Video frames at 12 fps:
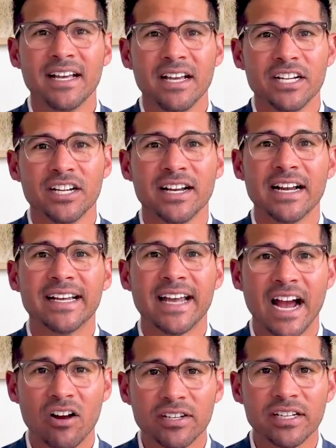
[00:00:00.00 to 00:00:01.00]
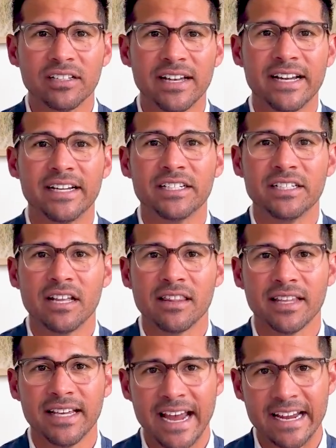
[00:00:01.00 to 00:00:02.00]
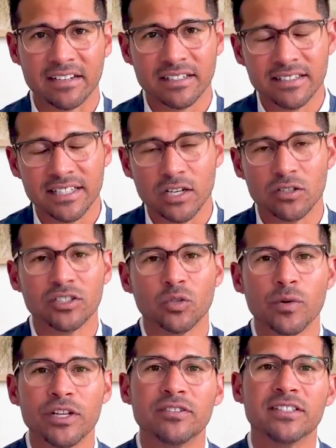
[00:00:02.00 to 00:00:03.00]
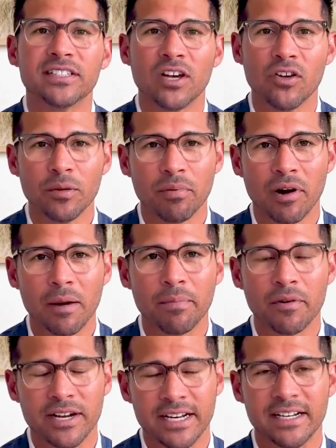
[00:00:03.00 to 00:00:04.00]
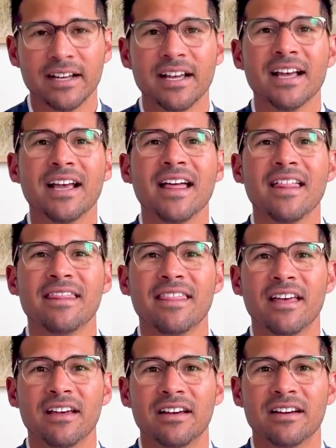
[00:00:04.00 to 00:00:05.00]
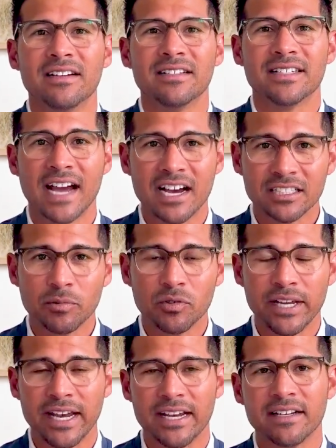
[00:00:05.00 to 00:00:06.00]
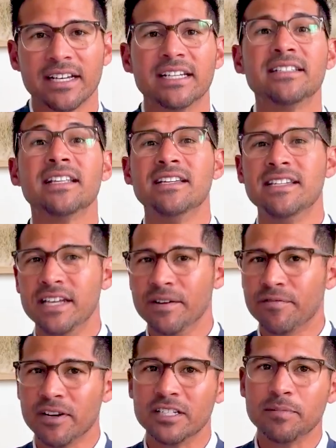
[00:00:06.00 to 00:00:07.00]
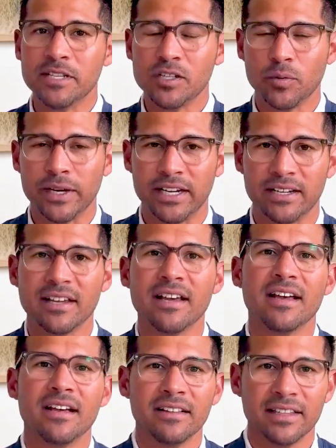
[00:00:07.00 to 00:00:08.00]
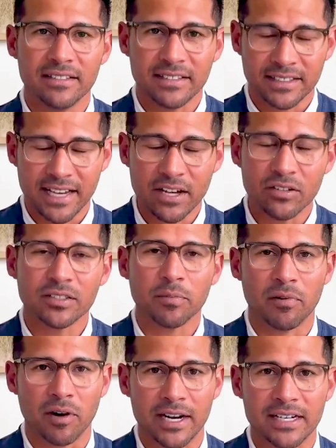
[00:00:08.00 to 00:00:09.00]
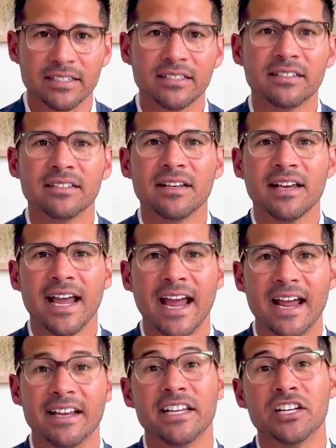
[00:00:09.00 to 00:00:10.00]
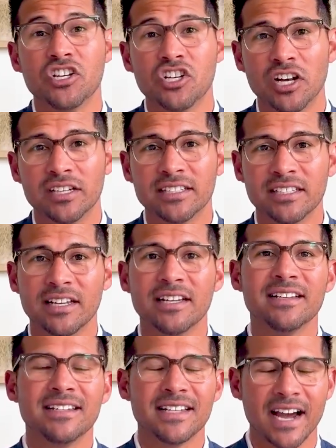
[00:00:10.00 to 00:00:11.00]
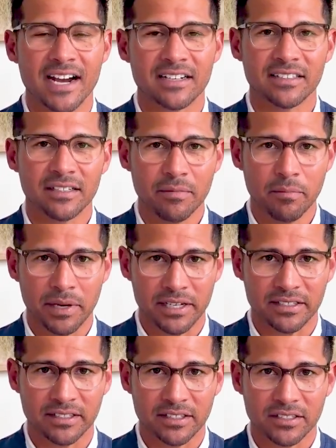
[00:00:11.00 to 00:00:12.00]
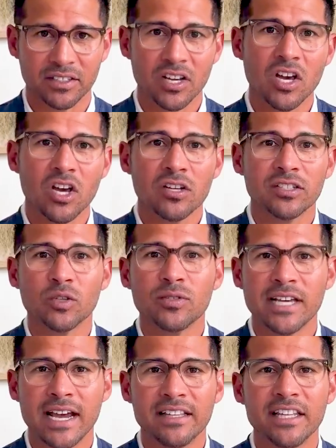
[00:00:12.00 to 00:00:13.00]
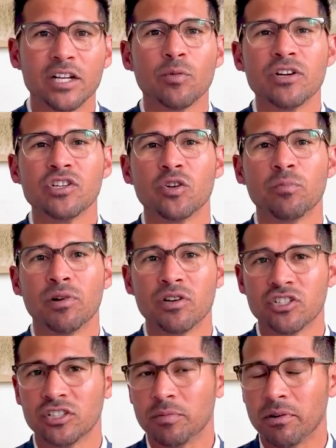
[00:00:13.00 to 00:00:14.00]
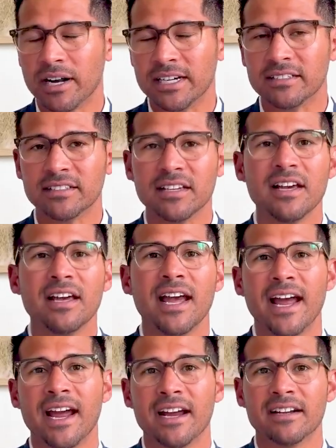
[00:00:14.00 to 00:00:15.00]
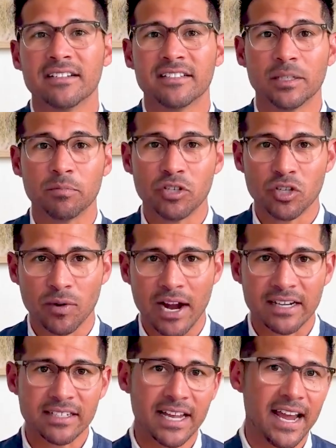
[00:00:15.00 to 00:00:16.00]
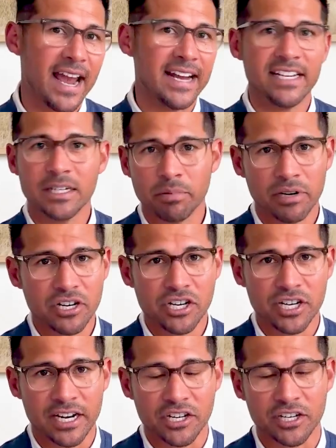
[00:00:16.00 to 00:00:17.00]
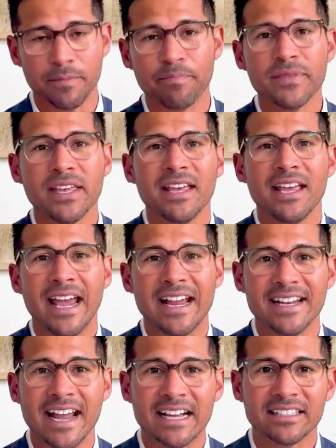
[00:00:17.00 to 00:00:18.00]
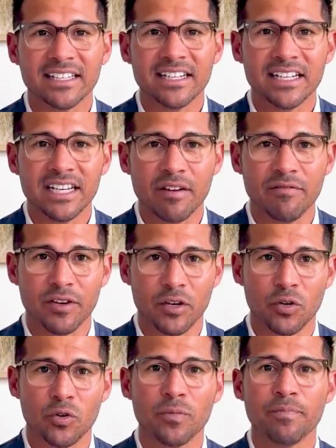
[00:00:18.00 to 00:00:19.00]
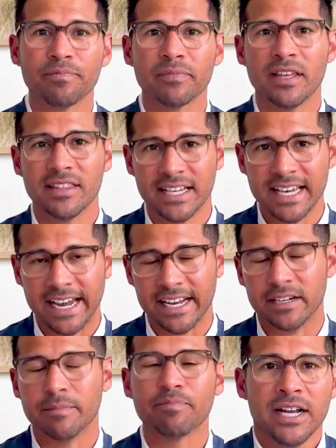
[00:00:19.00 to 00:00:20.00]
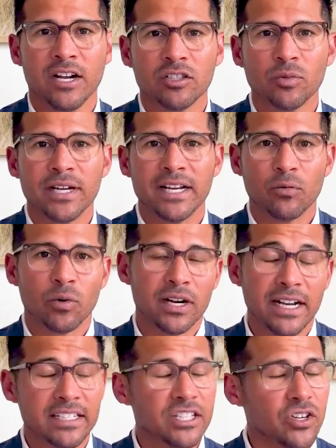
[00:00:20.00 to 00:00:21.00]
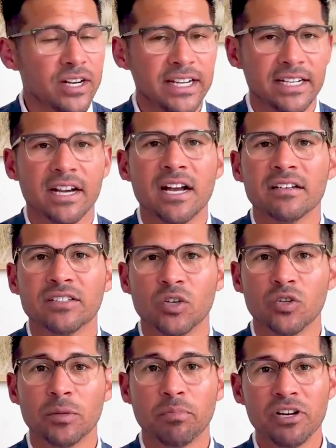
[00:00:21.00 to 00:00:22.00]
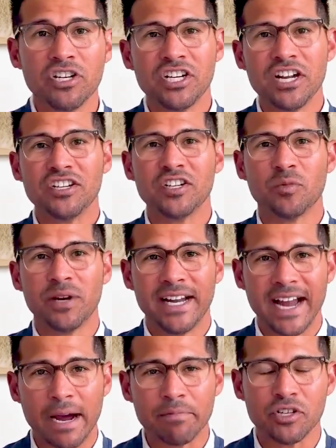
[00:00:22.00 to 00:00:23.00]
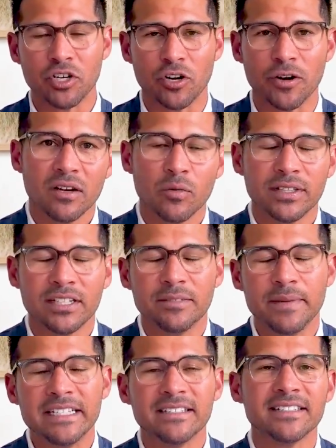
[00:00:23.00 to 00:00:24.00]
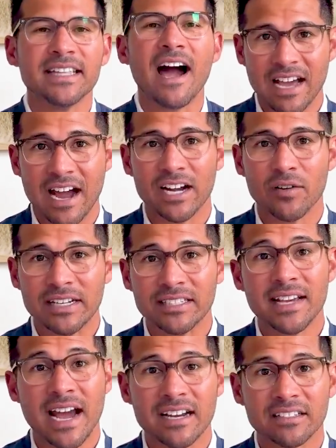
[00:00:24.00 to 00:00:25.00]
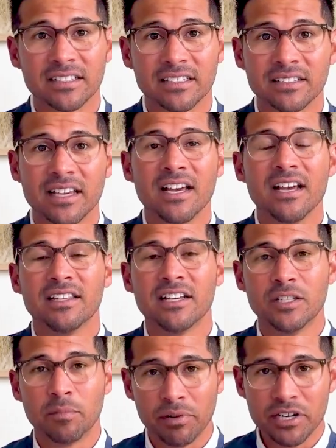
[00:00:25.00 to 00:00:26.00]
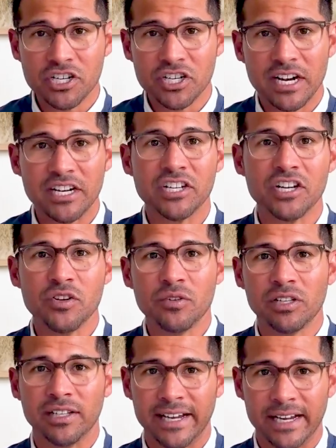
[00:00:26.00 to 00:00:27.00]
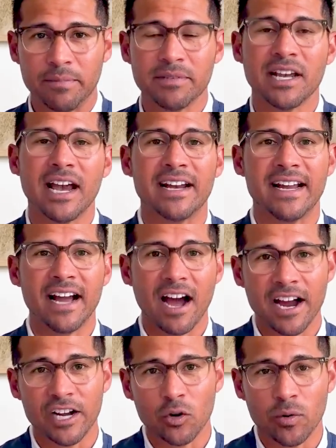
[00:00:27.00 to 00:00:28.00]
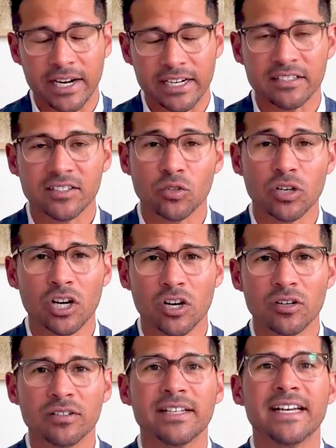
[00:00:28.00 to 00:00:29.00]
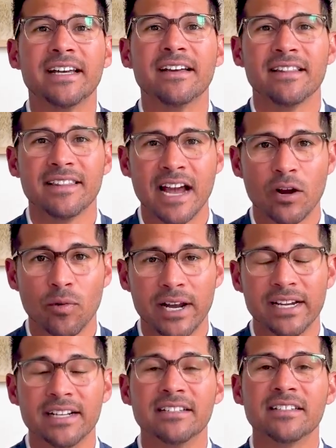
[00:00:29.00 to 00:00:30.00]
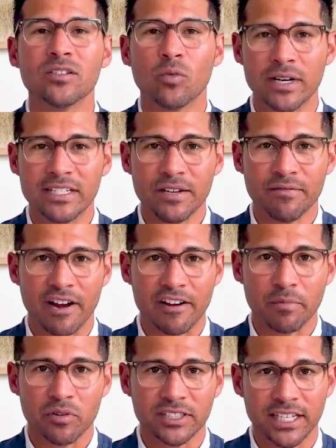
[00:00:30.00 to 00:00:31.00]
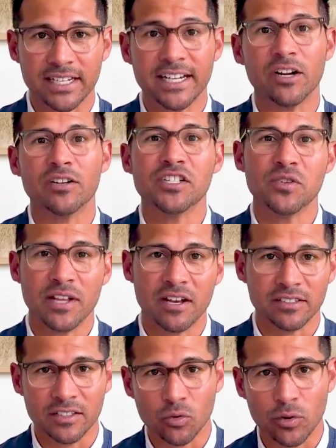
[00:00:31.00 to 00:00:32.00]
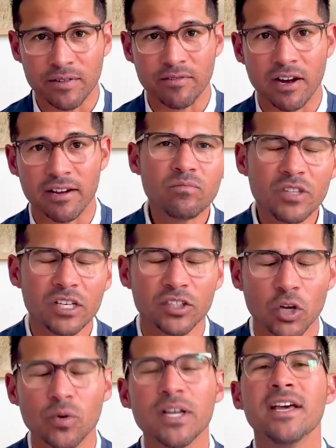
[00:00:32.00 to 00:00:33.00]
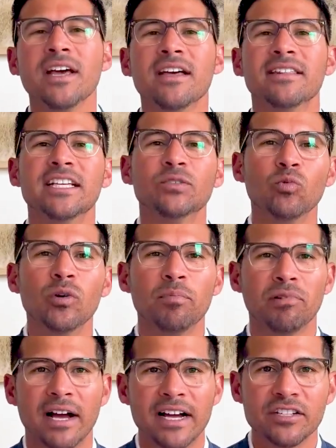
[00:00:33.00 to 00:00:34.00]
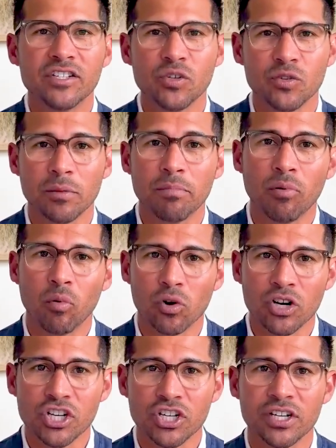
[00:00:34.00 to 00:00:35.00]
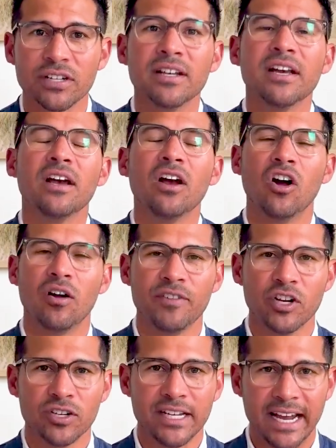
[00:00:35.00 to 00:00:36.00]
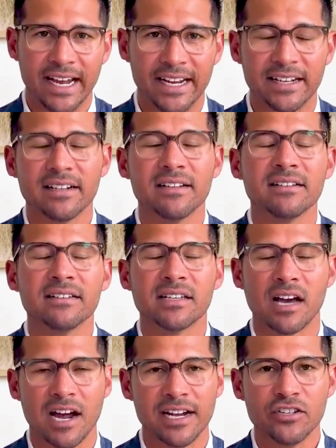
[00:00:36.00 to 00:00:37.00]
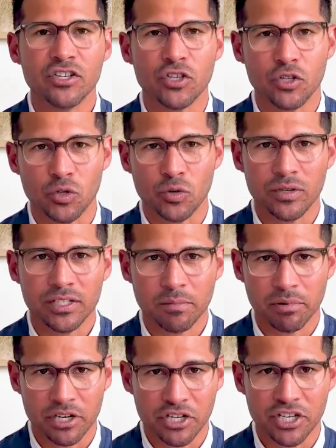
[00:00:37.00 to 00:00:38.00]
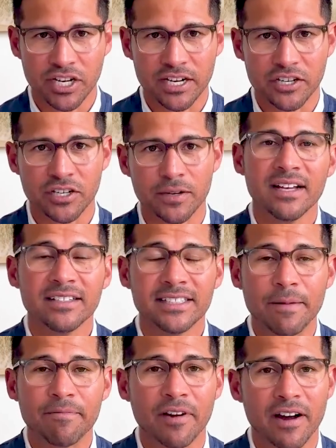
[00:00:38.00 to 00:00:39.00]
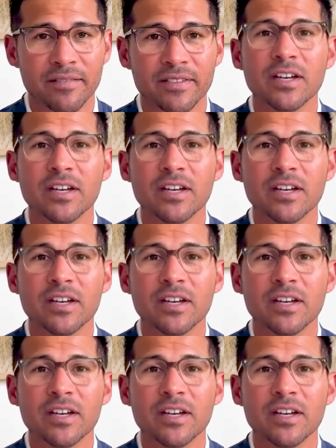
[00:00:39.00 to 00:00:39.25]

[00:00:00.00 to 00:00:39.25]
you're going to calculate the gain on the sale. So when you sell the property, the taxable gain is the difference between the sales price and the adjusted tax basis. So take the original purchase price and subtract any depreciation, and that's going to give you the gain. Here's where it gets tricky. So depreciation recapture, what this means is the IRS taxes the depreciation you claimed at a higher rate. So currently that rate is 25% here in 2025. So this will apply to the portion of your gain tied to depreciation. Step five,